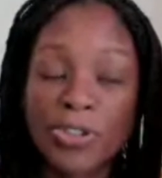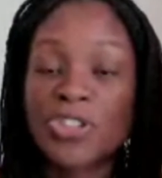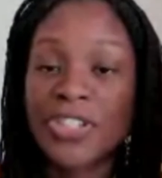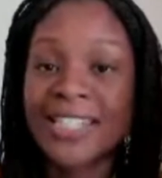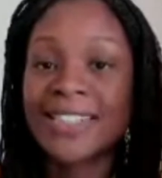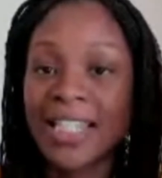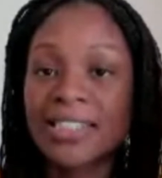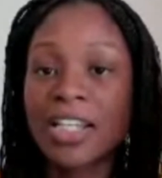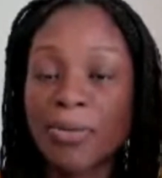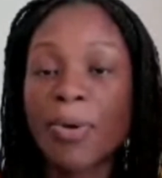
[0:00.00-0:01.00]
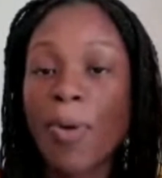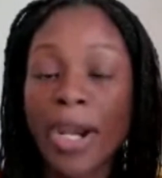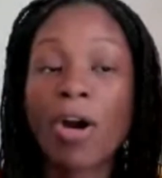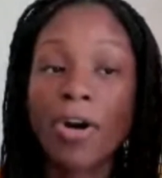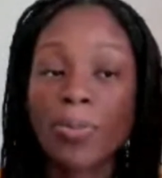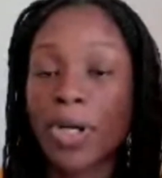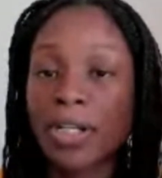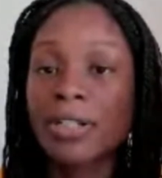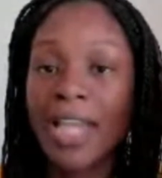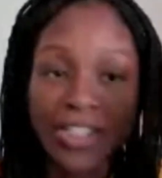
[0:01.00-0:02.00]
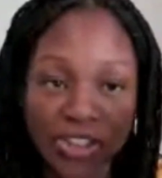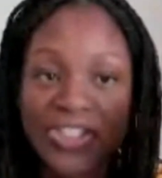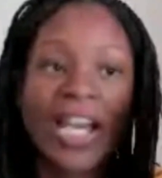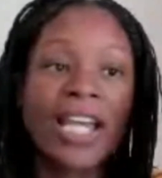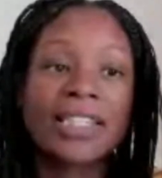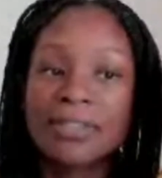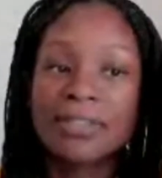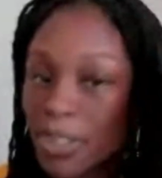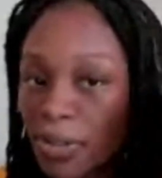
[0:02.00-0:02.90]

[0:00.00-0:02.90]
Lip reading: understands that it's going to require hard work, exercise,